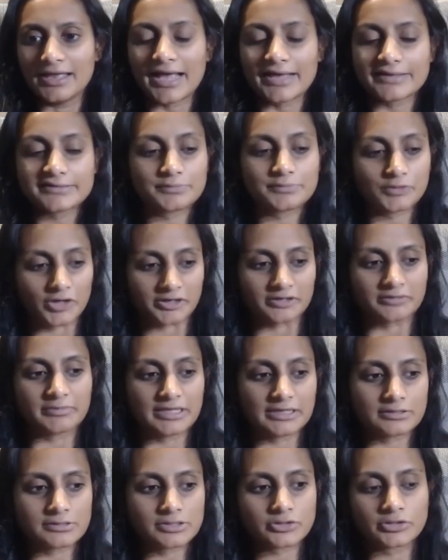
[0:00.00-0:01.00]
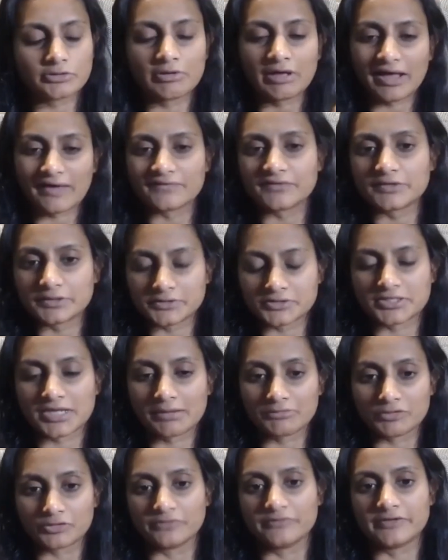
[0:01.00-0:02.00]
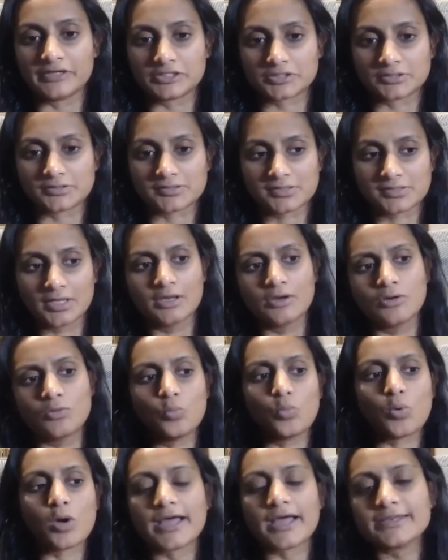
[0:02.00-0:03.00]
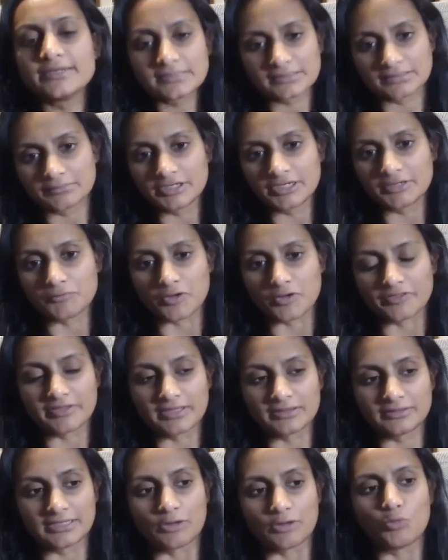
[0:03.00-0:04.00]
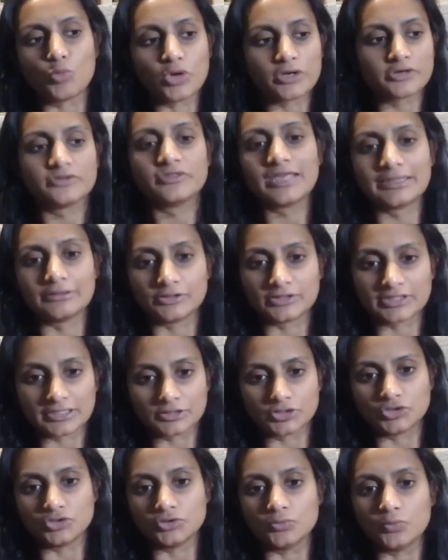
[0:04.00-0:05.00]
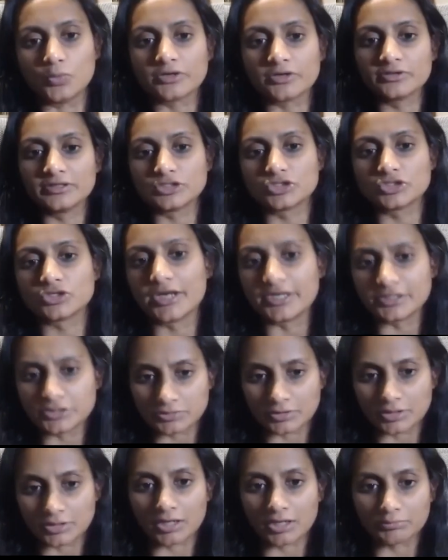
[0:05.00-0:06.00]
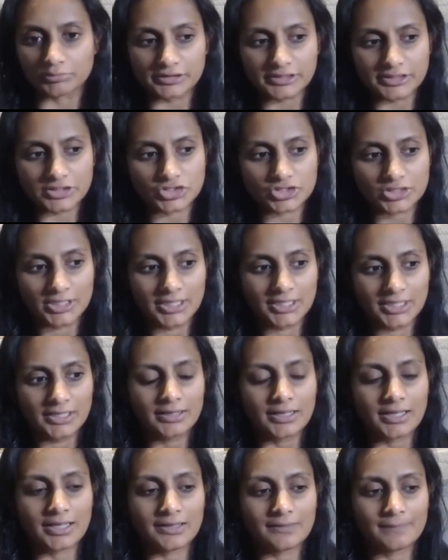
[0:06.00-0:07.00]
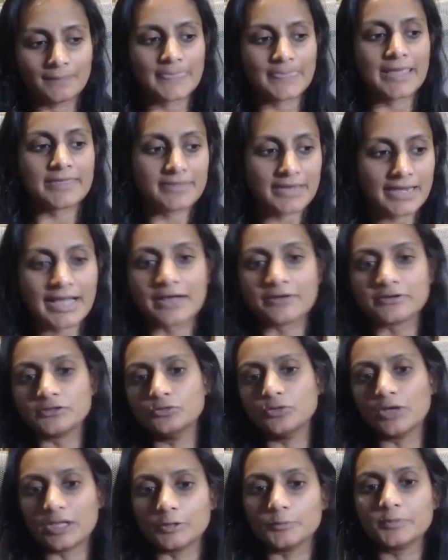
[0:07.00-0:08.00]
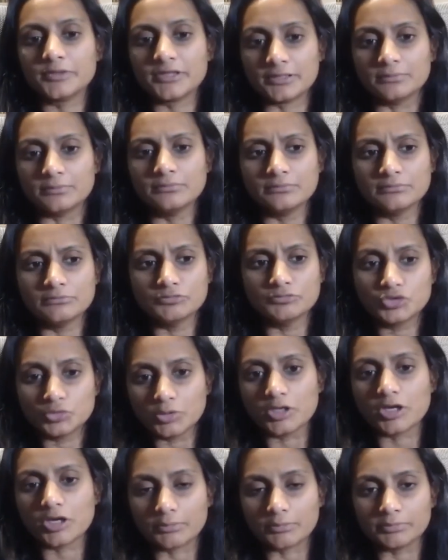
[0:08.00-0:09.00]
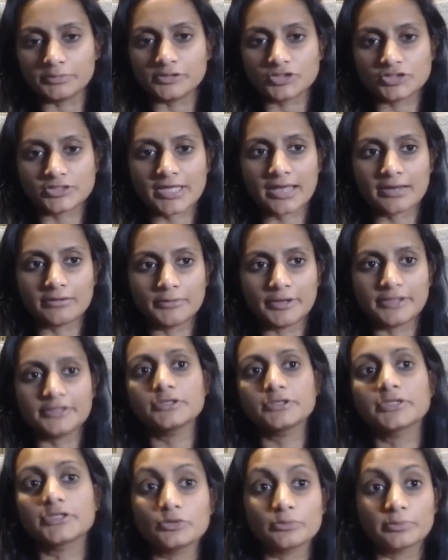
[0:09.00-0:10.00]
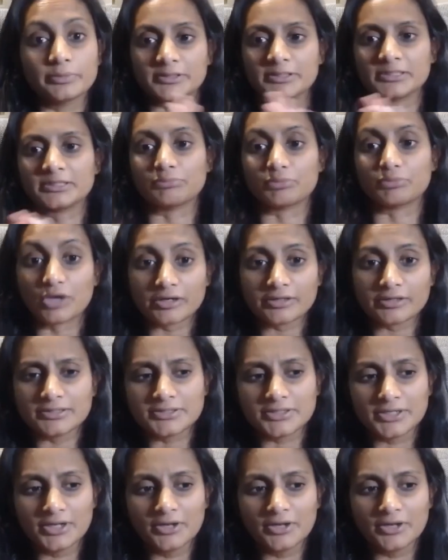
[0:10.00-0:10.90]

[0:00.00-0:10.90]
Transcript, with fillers: as a product manager, you have to understand motivations. Why does somebody want that thing? What are they looking to do? What are they trying to accomplish? And then how do you help them to accomplish that? Whether you're building a product,